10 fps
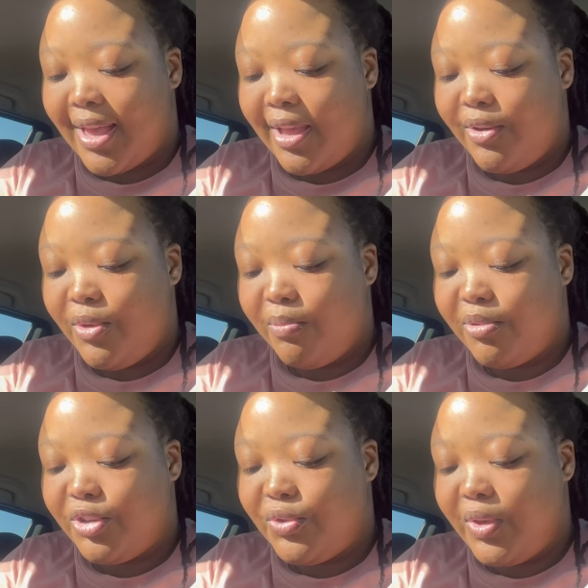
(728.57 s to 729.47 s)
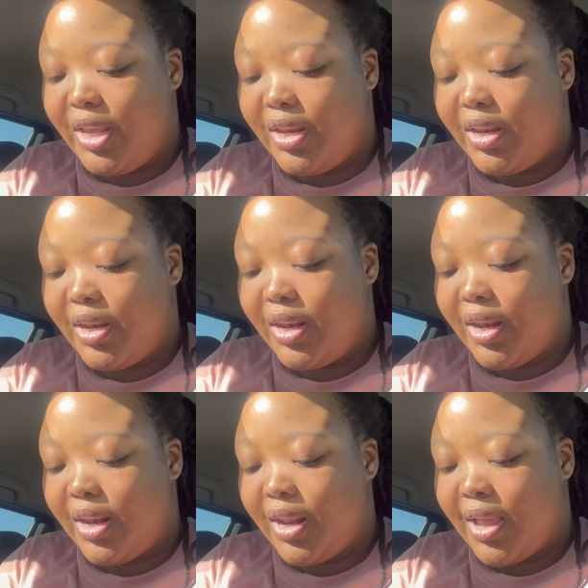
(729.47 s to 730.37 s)
how do you put you in?
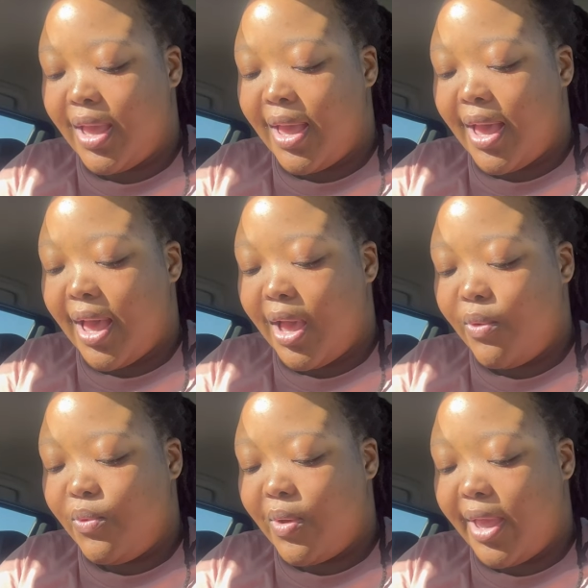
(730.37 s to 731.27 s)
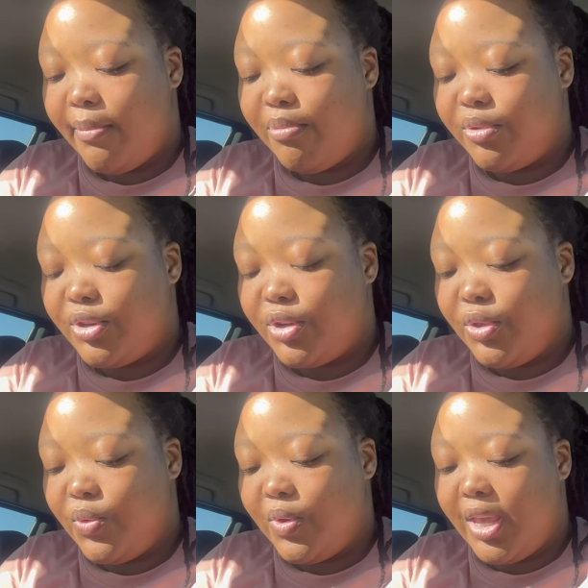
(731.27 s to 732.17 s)
How do I put
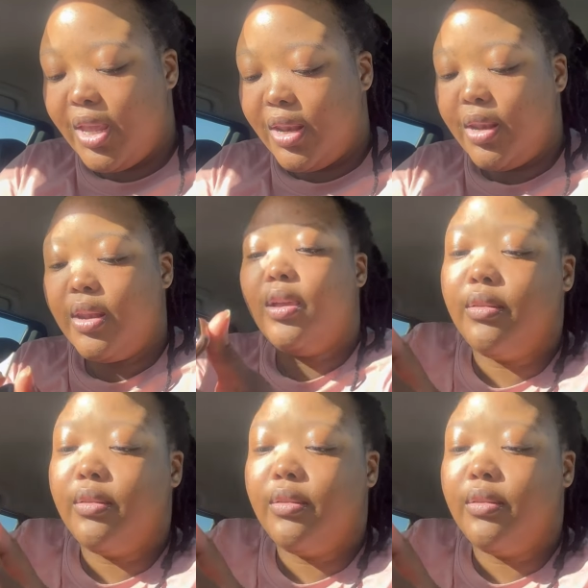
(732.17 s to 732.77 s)
you in?